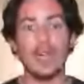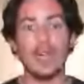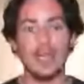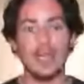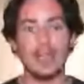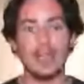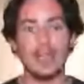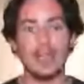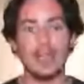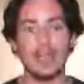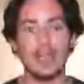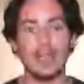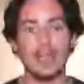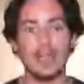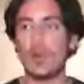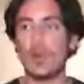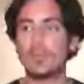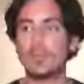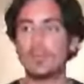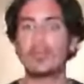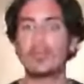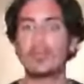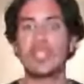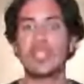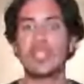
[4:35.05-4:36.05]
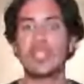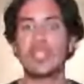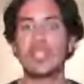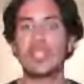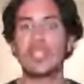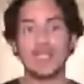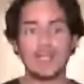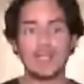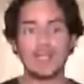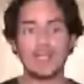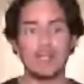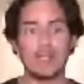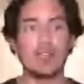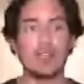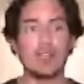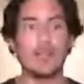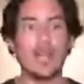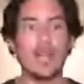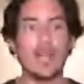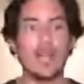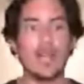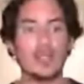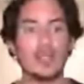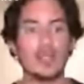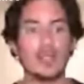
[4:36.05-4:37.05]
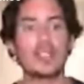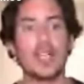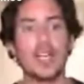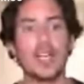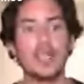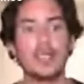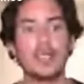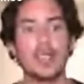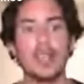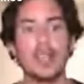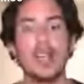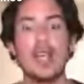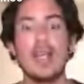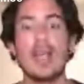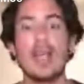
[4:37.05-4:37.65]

the one protecting us from the outside,